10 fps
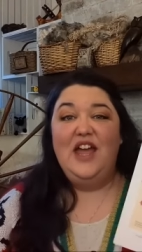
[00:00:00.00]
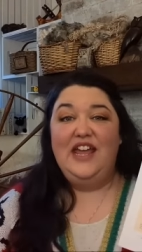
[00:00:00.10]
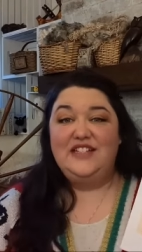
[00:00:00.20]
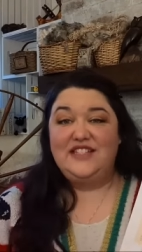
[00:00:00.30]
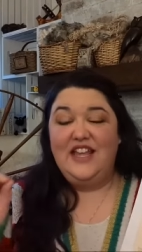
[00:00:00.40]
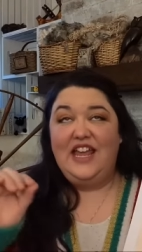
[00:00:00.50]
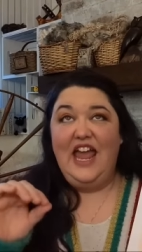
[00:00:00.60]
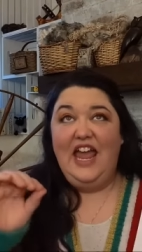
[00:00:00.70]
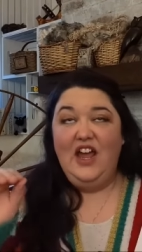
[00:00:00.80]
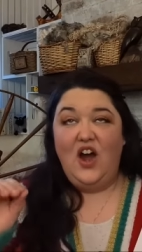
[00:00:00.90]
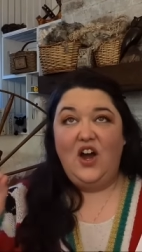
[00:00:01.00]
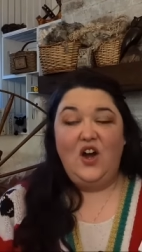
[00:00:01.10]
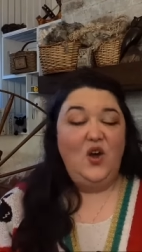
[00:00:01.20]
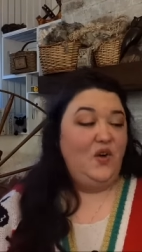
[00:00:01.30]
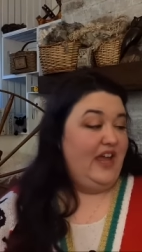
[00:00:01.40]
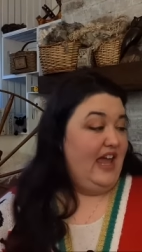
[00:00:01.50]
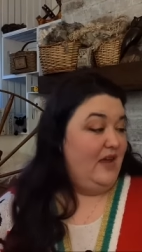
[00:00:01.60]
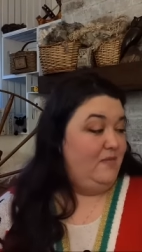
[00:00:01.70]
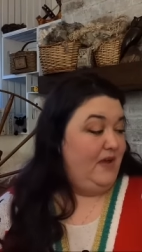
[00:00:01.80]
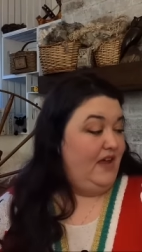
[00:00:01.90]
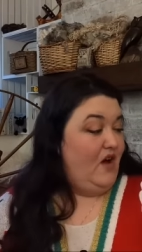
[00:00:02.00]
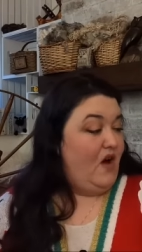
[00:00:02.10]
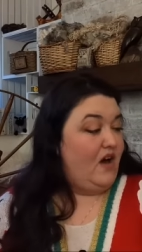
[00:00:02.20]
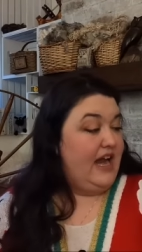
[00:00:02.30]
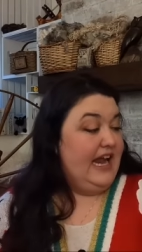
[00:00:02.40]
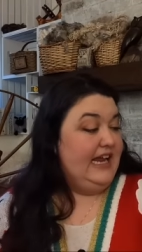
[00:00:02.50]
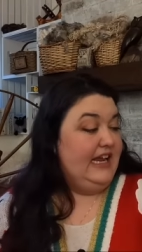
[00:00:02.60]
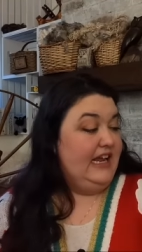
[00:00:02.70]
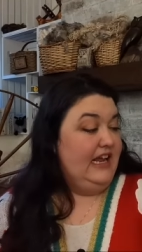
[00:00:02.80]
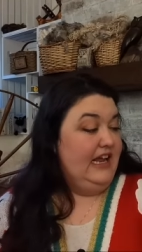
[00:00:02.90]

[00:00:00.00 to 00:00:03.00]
It's K R O K B R A